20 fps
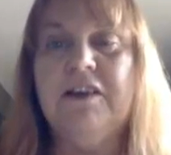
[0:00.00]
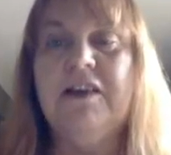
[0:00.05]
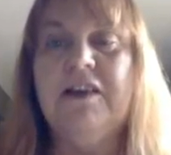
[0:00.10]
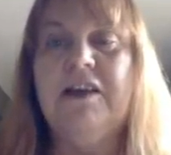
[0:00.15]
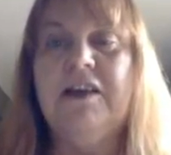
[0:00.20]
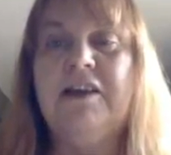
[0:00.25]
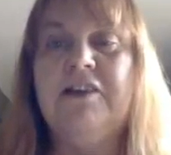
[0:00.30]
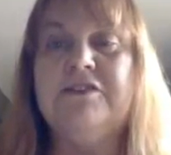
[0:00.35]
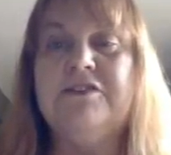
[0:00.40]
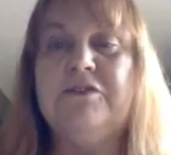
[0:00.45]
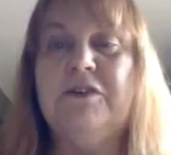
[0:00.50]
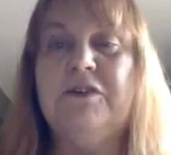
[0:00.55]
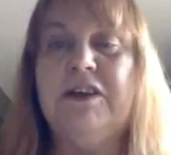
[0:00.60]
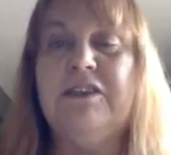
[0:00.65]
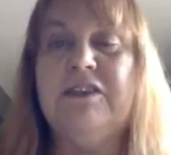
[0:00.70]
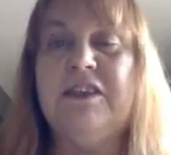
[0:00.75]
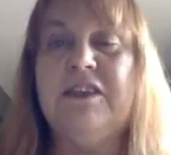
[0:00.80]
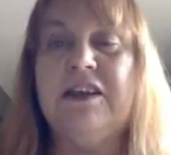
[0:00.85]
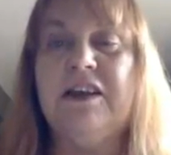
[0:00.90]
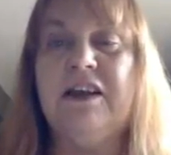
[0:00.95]
And so I
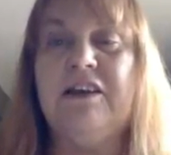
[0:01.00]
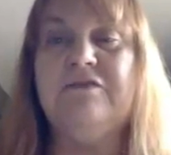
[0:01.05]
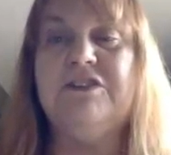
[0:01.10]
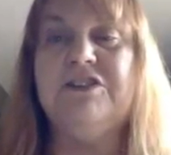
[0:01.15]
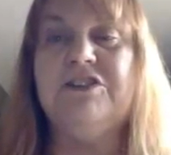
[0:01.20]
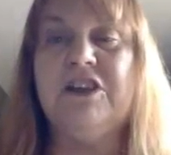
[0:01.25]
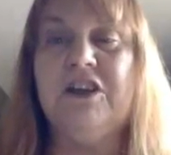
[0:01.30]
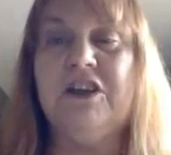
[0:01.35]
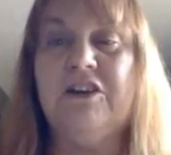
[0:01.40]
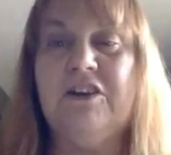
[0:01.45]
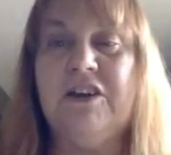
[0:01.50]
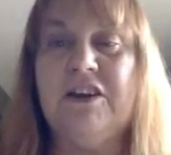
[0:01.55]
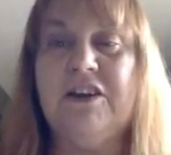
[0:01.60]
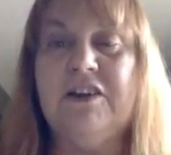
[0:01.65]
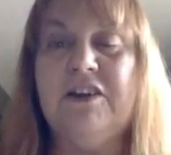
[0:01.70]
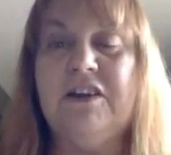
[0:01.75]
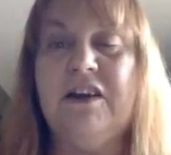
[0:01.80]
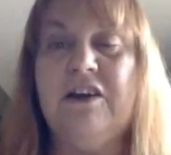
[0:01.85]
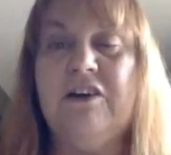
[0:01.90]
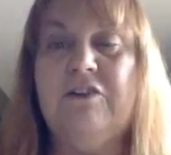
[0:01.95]
think I've shared it
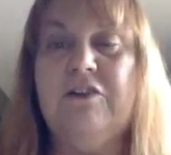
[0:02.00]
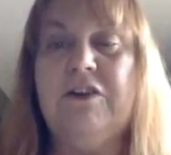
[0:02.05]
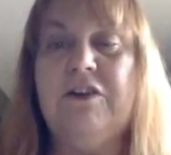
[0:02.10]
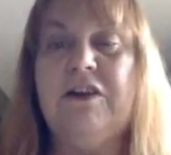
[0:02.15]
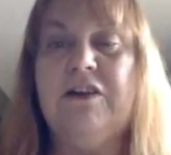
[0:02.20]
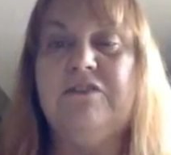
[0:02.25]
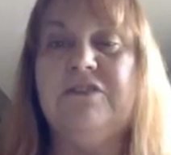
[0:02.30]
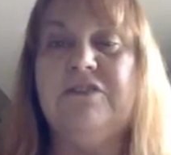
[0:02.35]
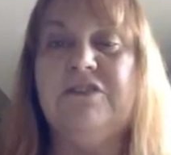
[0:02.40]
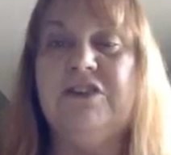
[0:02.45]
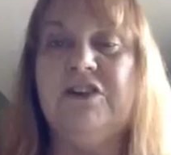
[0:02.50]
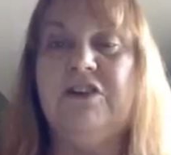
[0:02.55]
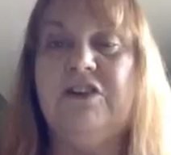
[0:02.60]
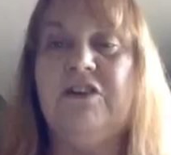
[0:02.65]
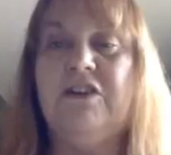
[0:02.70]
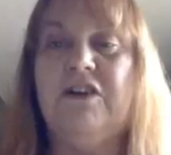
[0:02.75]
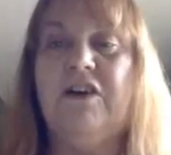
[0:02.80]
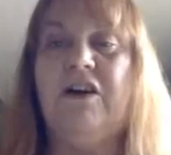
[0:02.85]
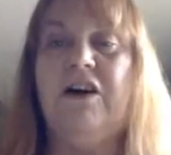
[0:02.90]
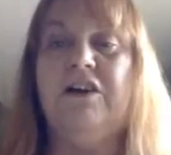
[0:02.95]
now, and I've shared
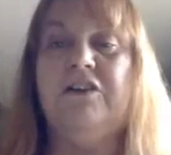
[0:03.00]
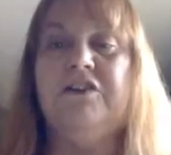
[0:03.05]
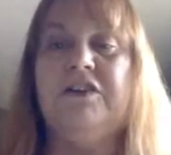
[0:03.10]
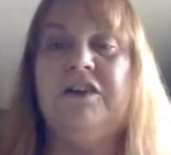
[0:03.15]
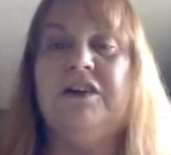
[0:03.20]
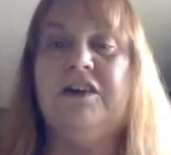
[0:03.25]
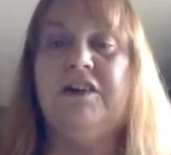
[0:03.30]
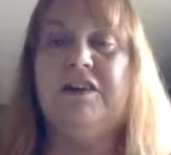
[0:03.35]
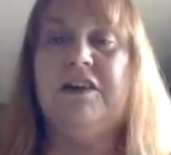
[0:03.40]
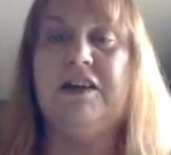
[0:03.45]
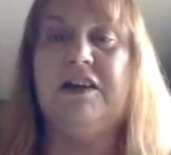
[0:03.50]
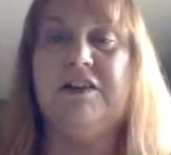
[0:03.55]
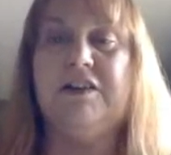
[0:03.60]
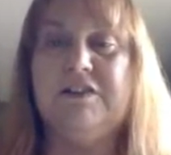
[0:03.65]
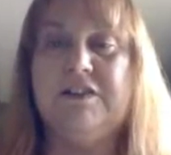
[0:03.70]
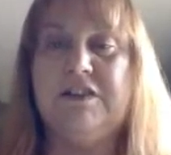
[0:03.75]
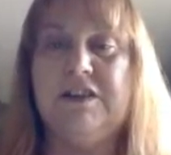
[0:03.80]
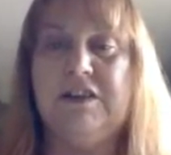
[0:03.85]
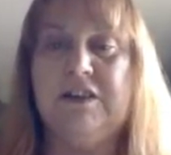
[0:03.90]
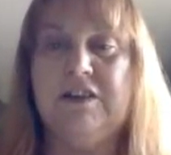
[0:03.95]
all the
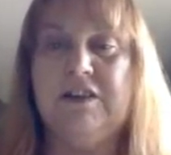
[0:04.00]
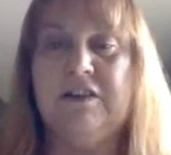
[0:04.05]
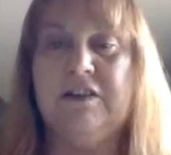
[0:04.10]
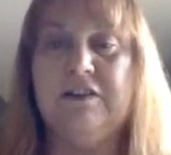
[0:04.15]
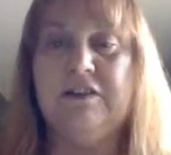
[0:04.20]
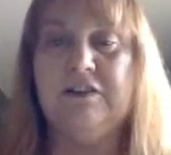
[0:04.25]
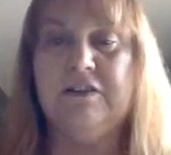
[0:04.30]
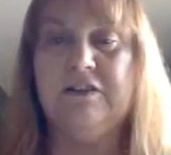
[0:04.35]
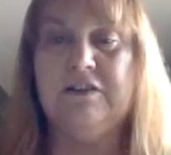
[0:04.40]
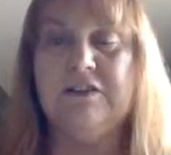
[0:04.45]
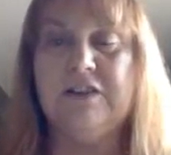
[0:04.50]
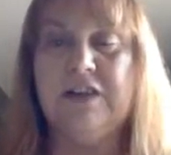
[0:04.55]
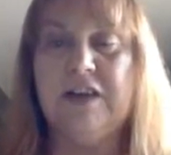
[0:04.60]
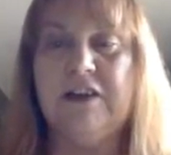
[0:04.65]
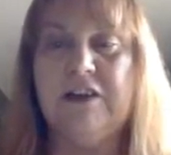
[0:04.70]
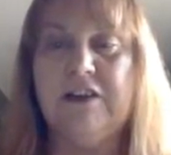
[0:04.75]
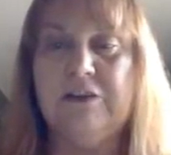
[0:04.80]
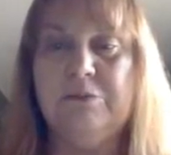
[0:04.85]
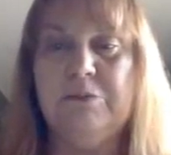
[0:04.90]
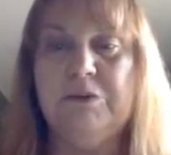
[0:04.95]
connecting
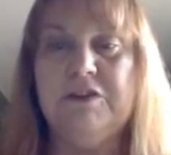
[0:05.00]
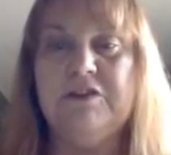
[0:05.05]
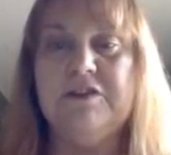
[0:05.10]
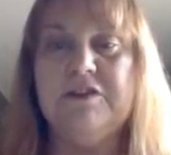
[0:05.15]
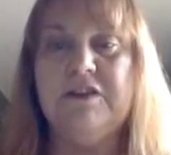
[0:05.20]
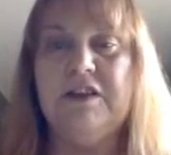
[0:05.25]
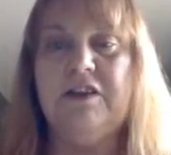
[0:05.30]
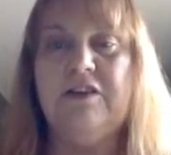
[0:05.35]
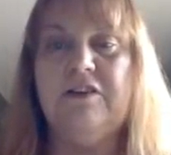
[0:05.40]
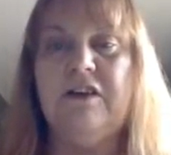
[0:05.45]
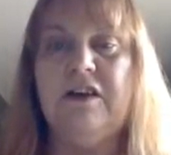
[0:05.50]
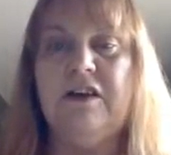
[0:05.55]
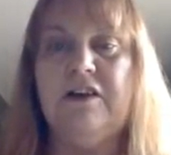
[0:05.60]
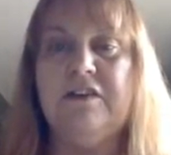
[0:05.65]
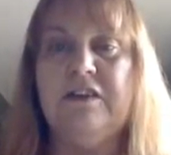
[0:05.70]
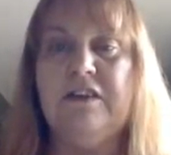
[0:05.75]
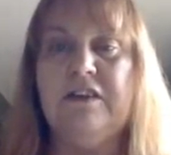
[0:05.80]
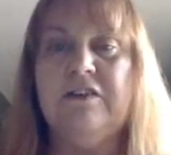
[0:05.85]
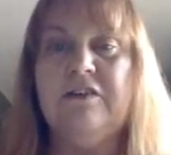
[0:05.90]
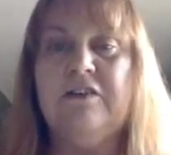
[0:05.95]
documents that are on
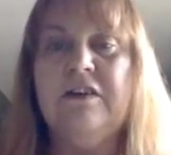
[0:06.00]
there.